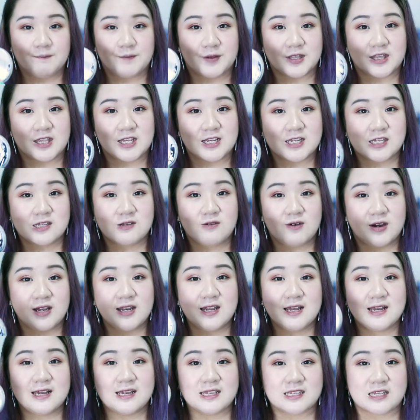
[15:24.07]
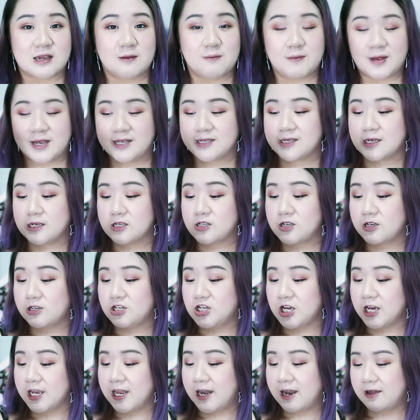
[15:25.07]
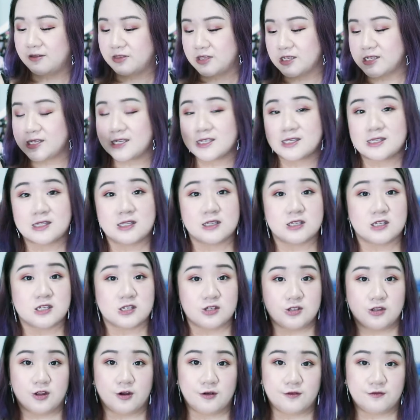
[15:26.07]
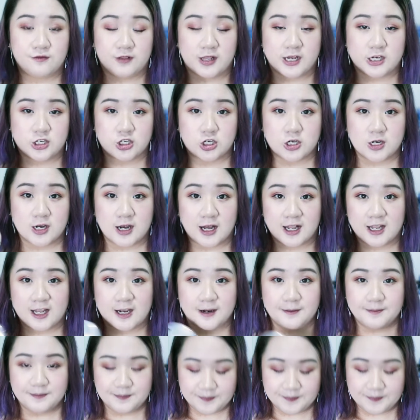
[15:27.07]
But this one is amazing. So check it out. This is the Snowflushed color.